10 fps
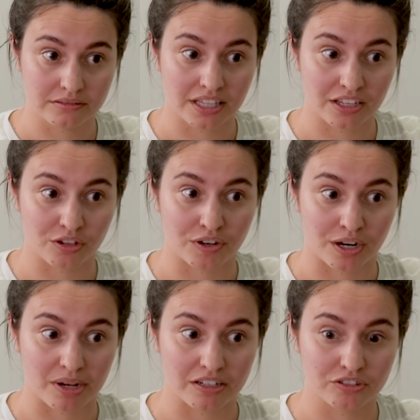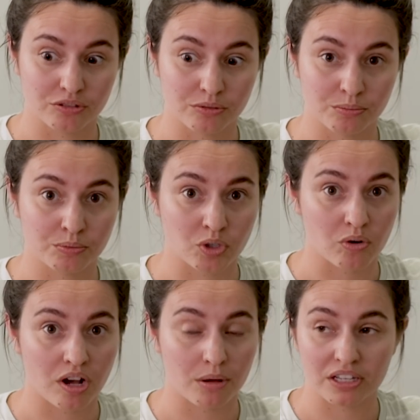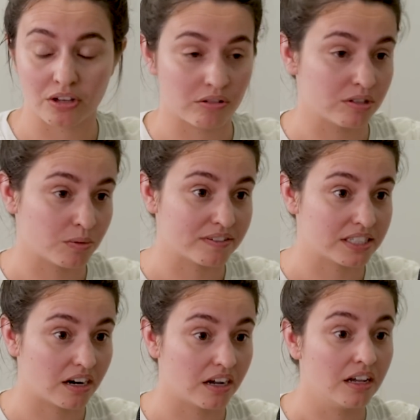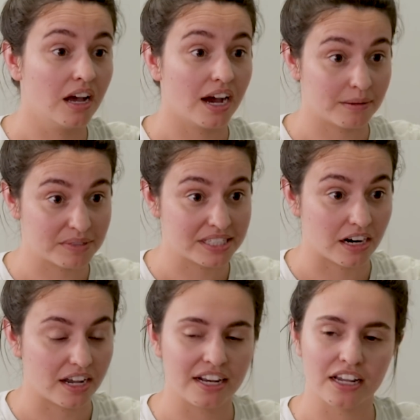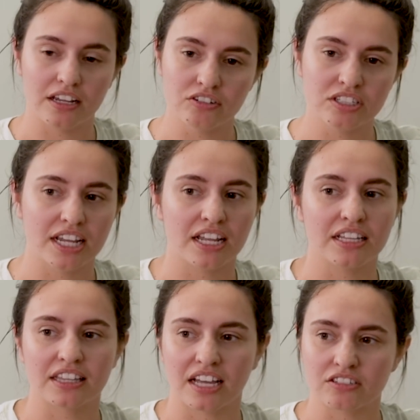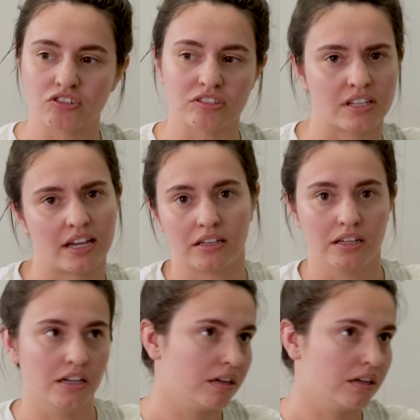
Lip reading: Thank you very much. Don't call me Cody's wife, Sarah. I'm Sarah. And I understand that that's just like